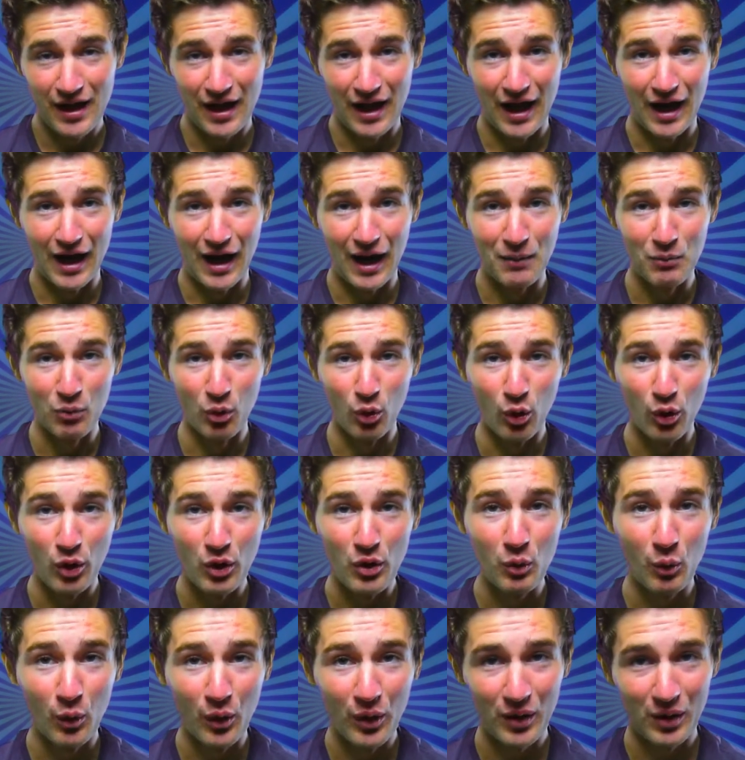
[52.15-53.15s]
And I'm the only
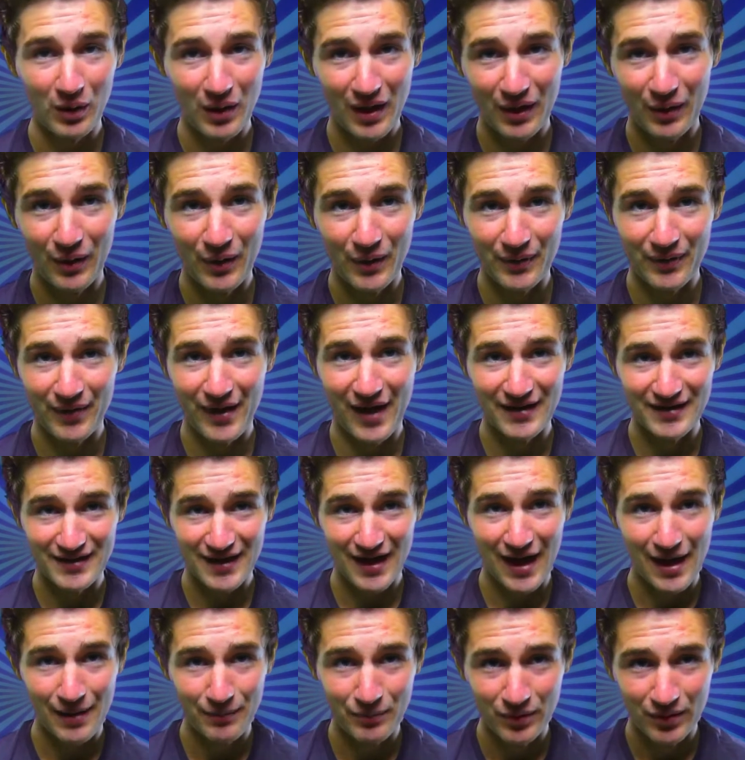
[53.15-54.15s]
one allowing that to
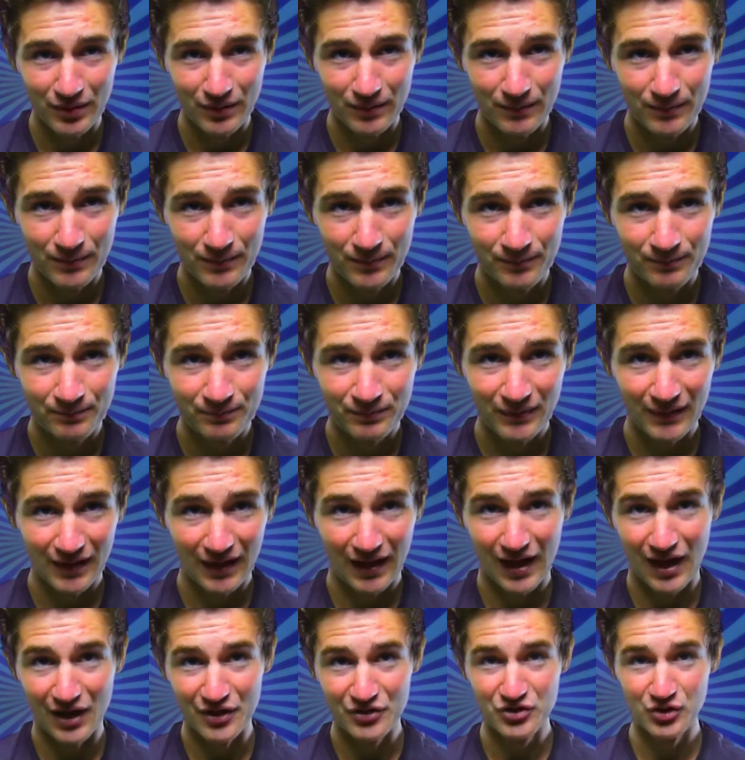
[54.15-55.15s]
happen.
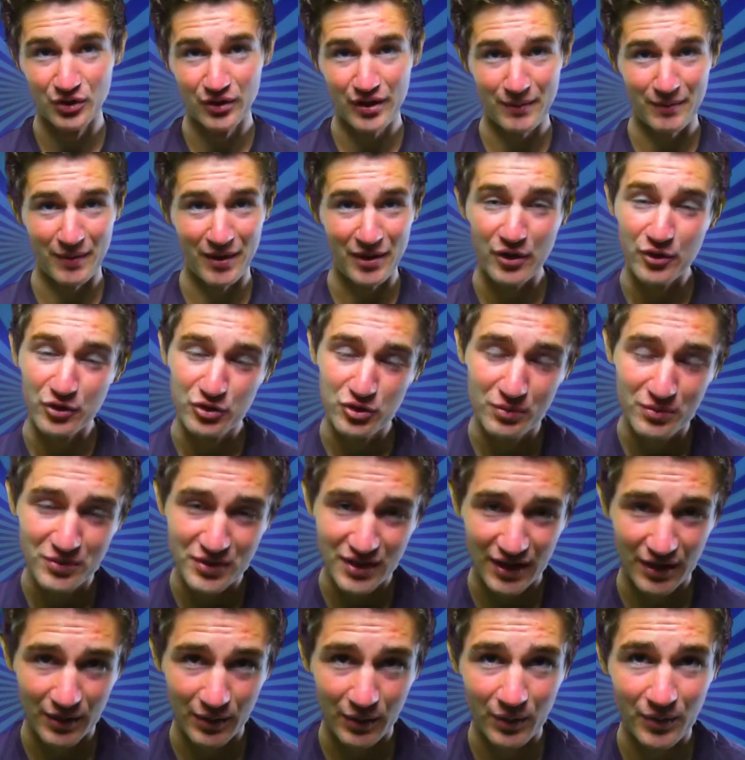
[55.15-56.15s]
I always look at my YouTube
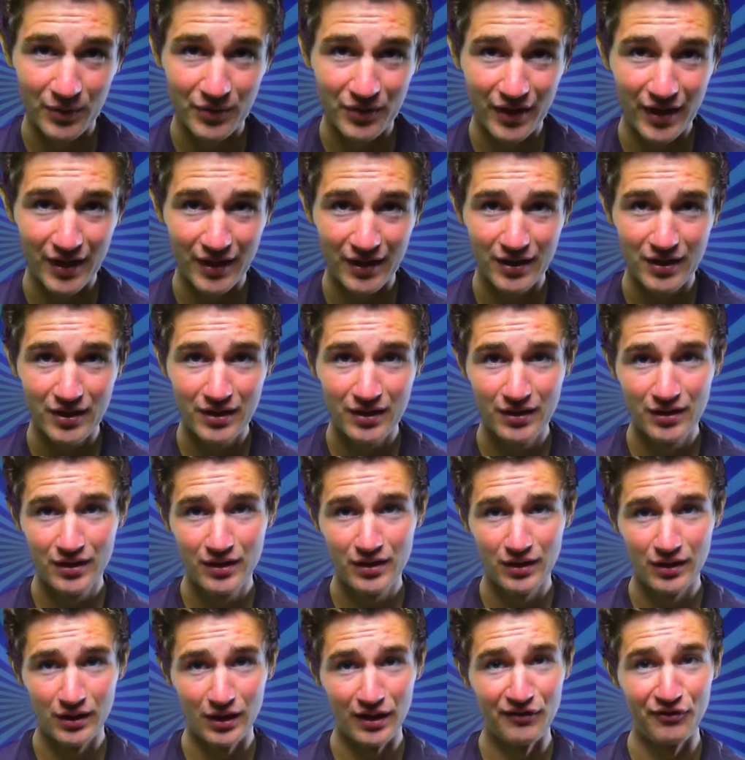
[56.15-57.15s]
channel and think,
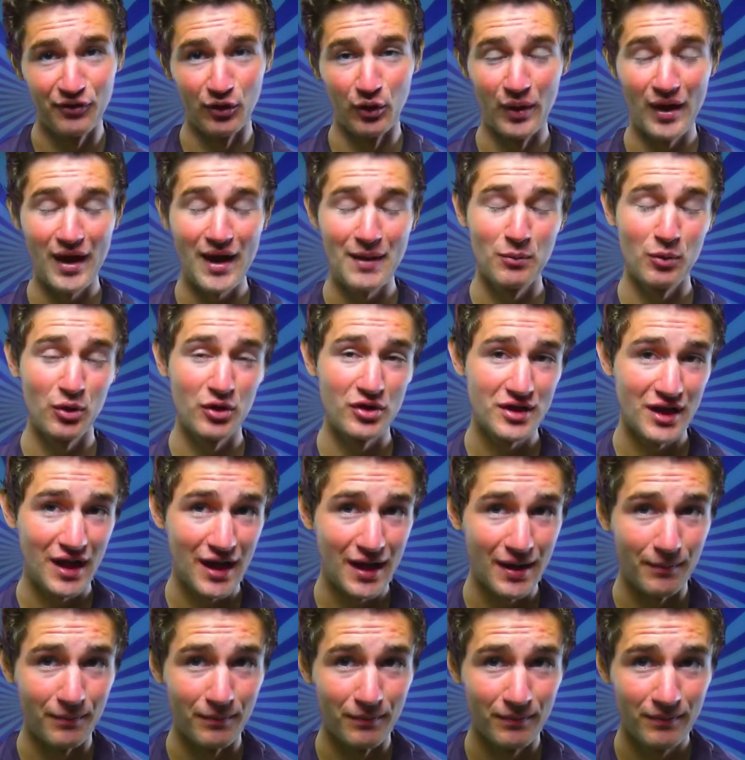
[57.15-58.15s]
if only I had more
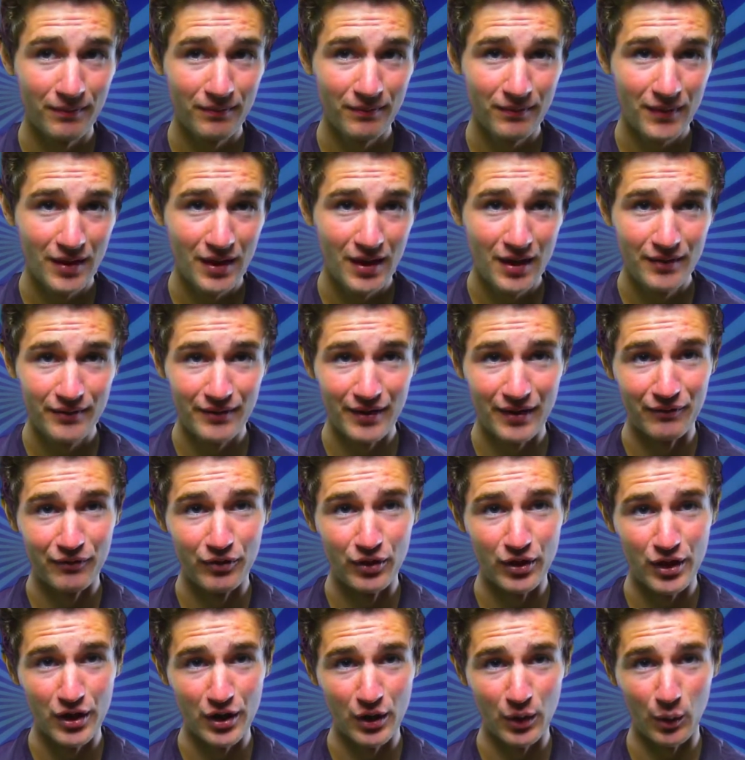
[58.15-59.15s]
time, that
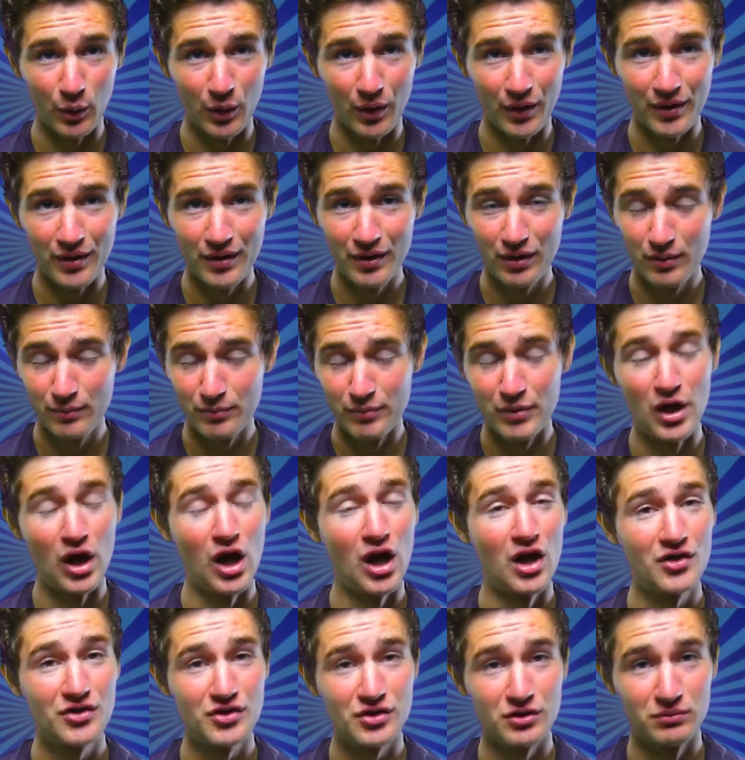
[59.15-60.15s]
video would be
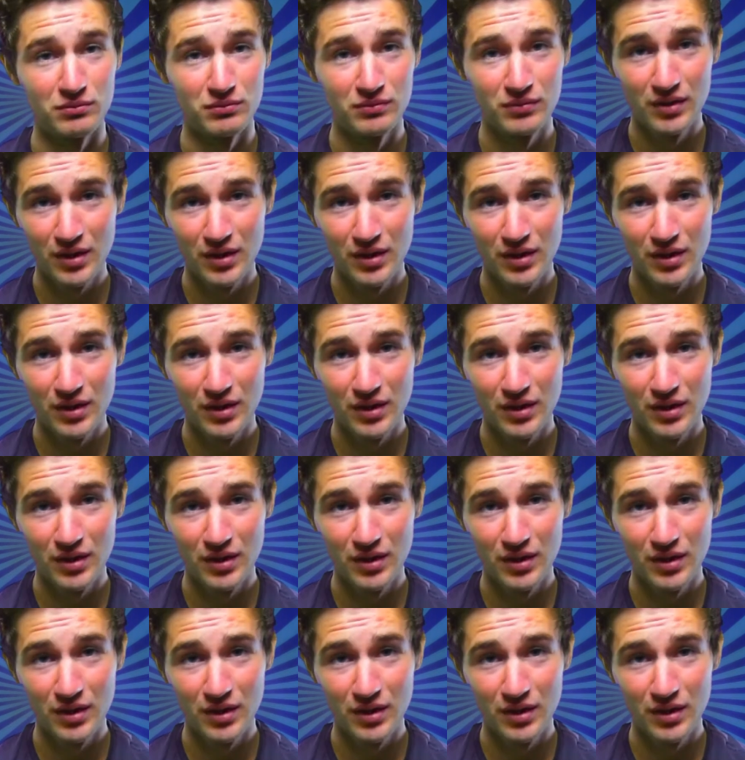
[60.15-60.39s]
awesome.